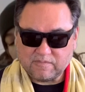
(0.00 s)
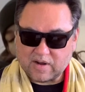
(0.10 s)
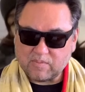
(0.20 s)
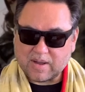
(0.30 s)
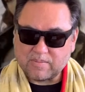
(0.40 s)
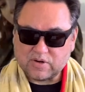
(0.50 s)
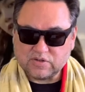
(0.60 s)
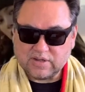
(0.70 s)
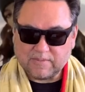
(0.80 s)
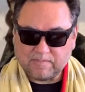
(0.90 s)
very popular
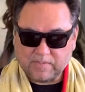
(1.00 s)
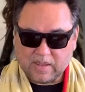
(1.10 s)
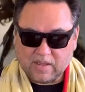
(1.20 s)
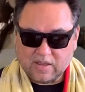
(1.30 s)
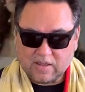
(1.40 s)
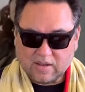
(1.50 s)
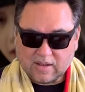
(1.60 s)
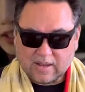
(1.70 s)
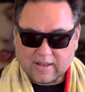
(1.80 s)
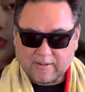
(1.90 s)
ship.
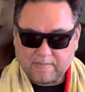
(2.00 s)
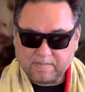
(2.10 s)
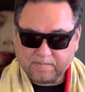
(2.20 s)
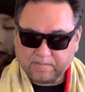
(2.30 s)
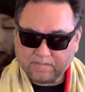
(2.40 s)
Um,